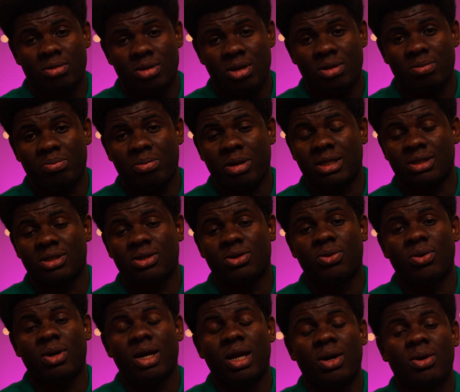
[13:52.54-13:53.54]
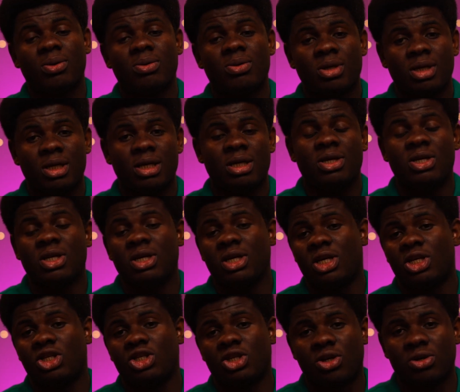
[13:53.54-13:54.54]
in particular in the
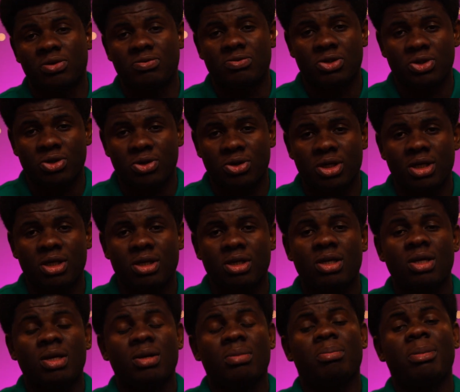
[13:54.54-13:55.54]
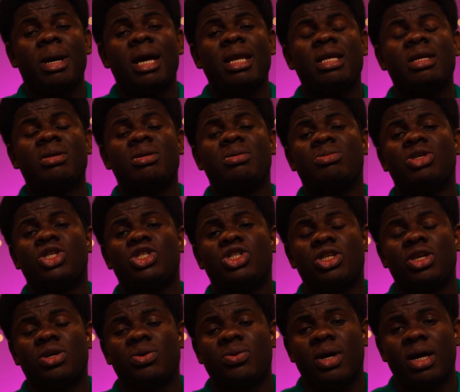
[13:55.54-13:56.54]
nation of Turkey. My name is
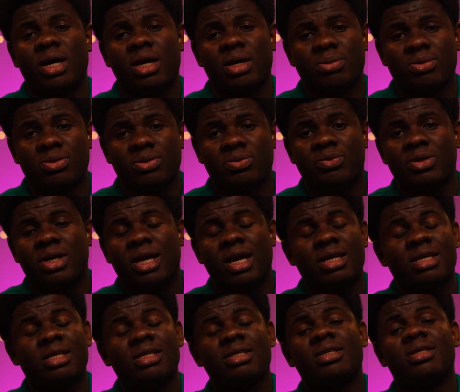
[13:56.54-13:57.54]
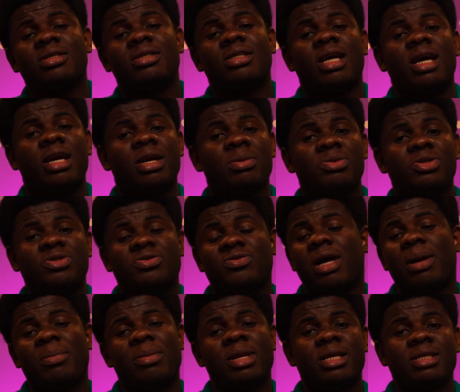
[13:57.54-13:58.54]
Shegun Aremu, and this is the Aremu's
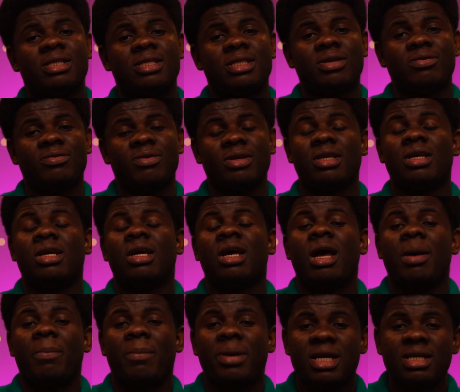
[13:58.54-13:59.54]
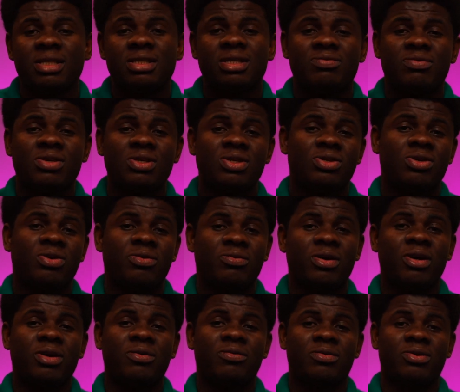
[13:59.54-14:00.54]
Family TV. Please, if this is your
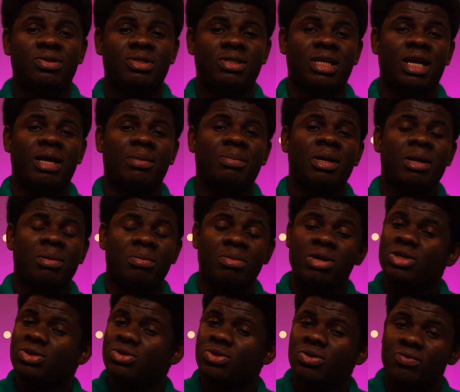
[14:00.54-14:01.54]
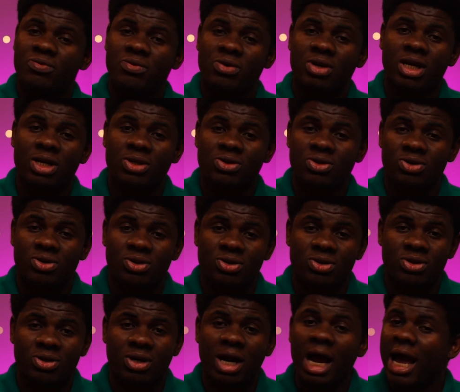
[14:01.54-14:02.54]
very first time, please don't forget to
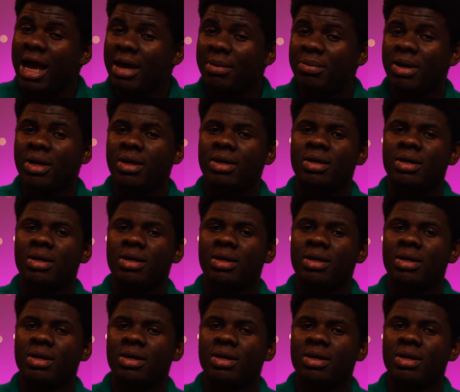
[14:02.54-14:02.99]
subscribe